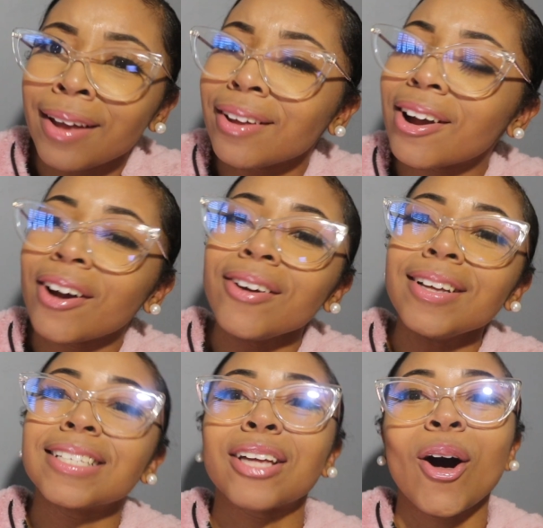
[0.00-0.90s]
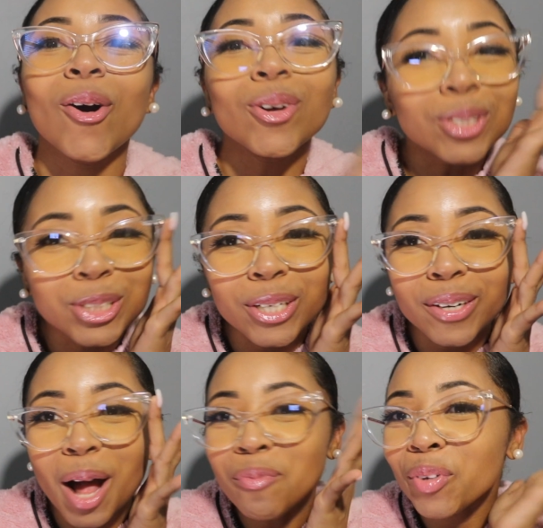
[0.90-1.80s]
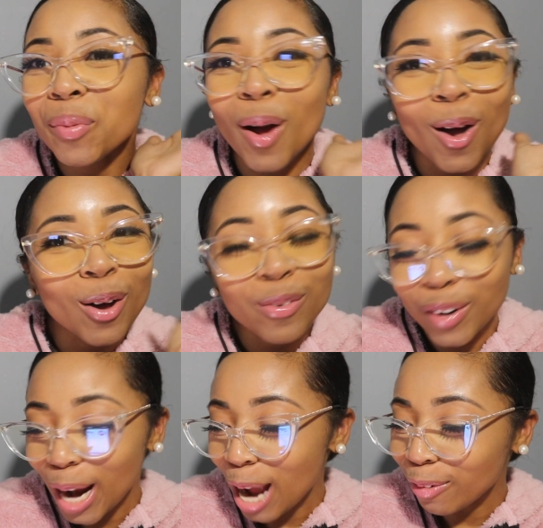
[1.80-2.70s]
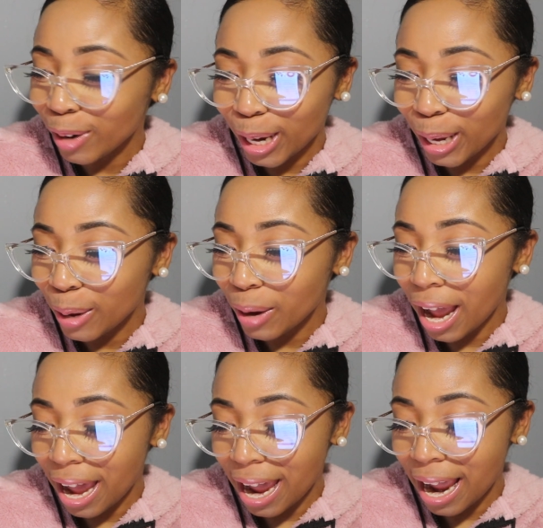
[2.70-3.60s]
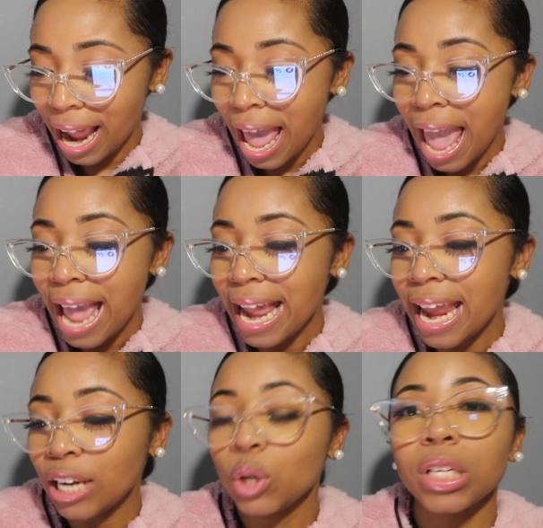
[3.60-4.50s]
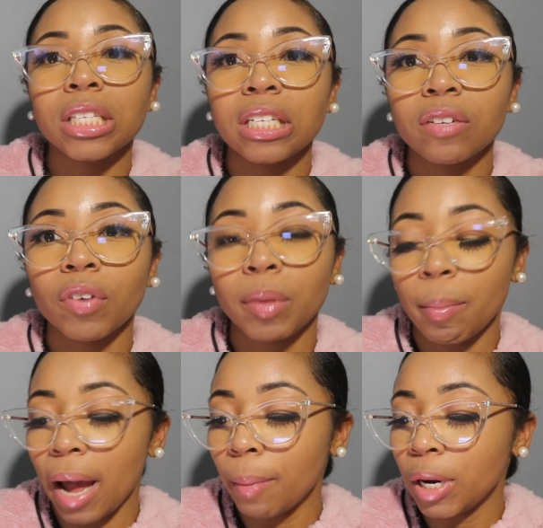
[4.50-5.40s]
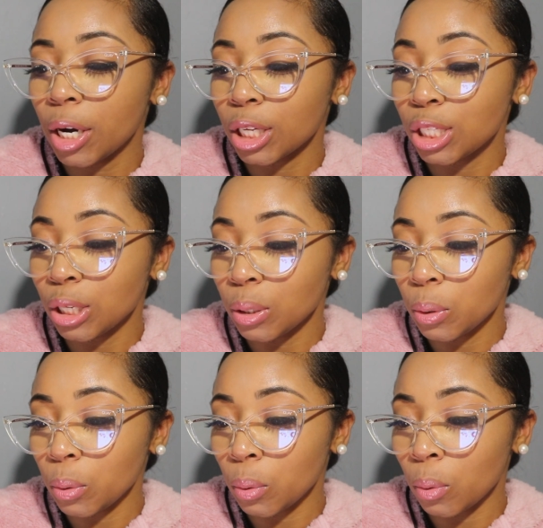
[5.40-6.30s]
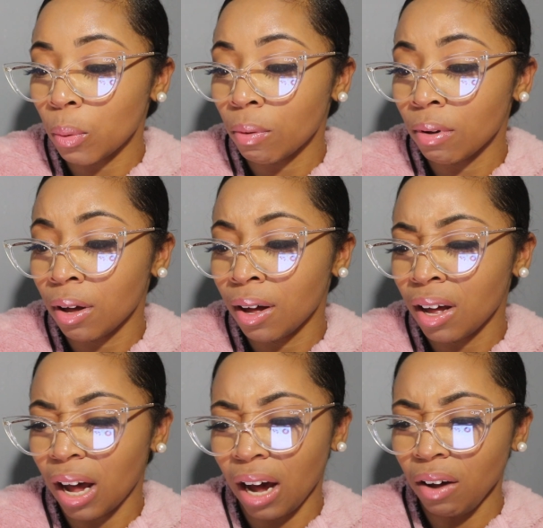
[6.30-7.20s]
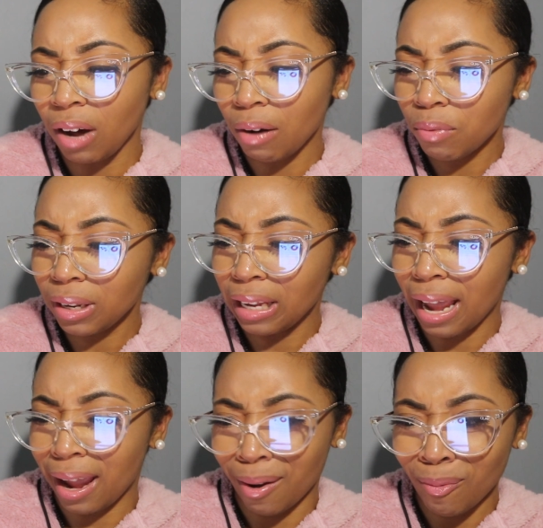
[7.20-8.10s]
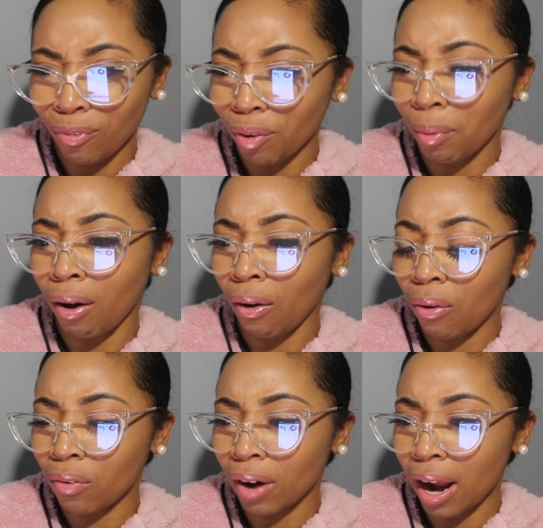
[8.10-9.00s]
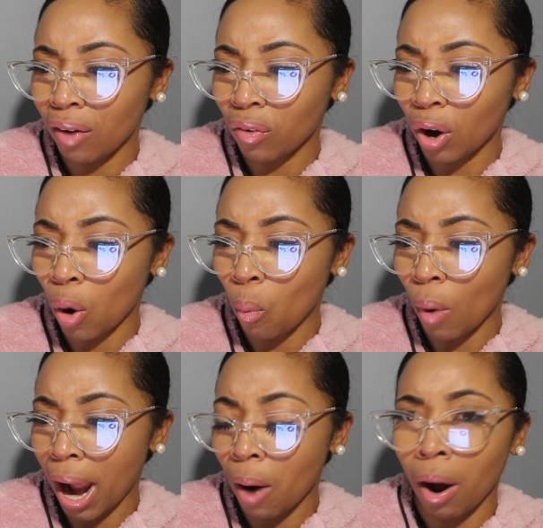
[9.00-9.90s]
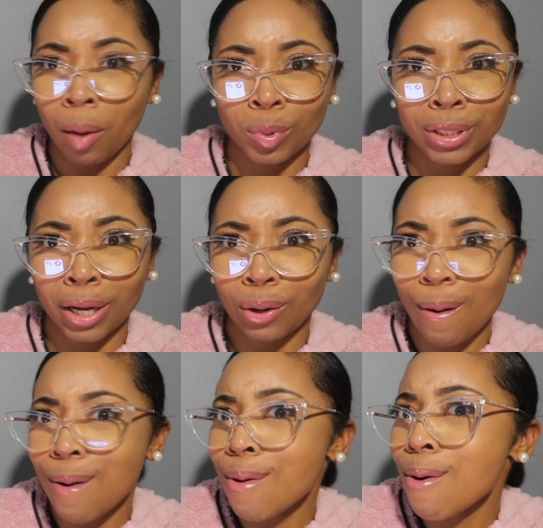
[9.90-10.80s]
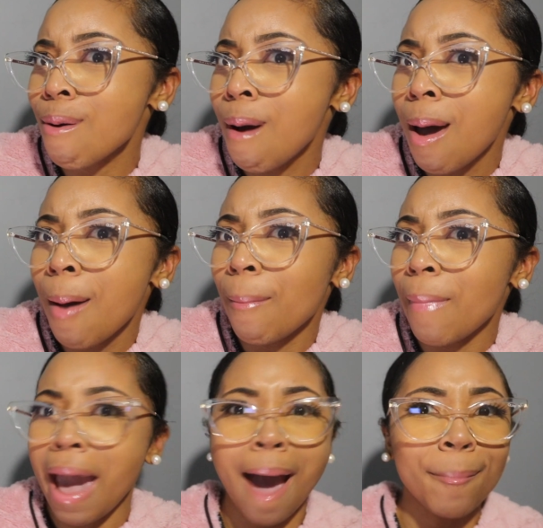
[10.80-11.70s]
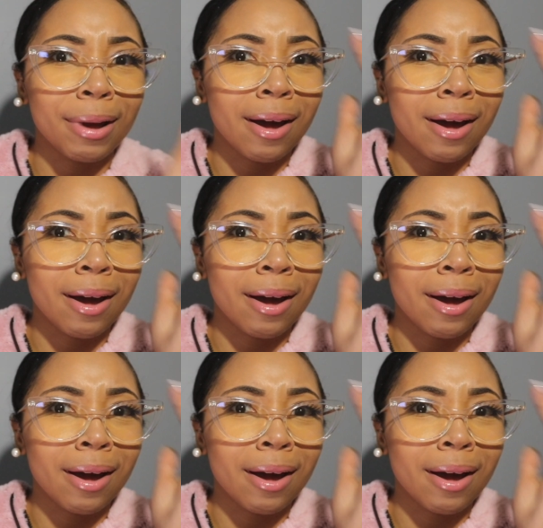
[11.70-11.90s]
Your girl is cultured. I'm from all over Africa, okay? And you can see from the map here too, wow, I really am from all over Africa. Wow, I almost got the whole map